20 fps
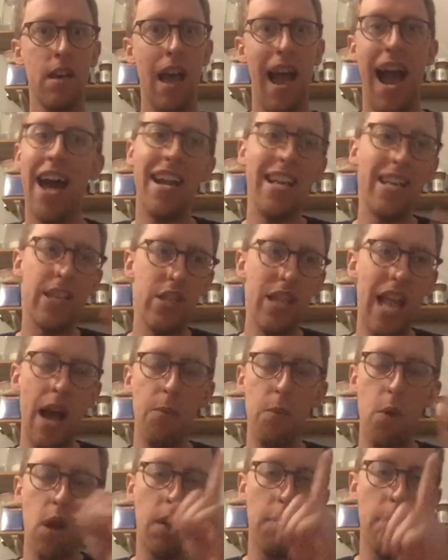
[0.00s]
And it's
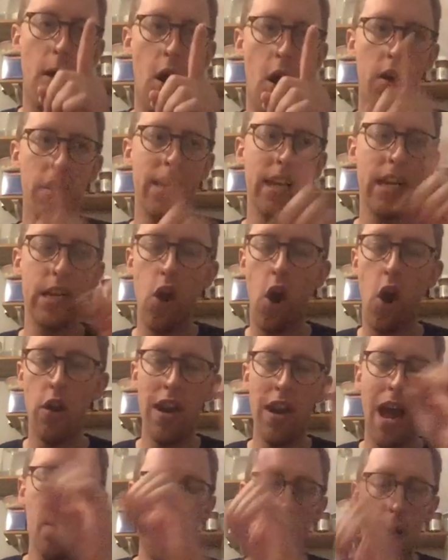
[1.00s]
network marketing, not
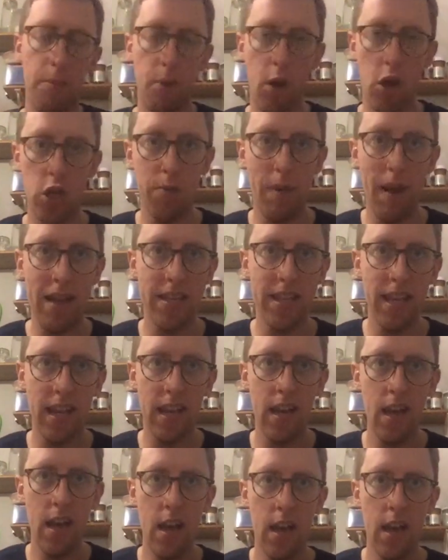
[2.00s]
network prospecting.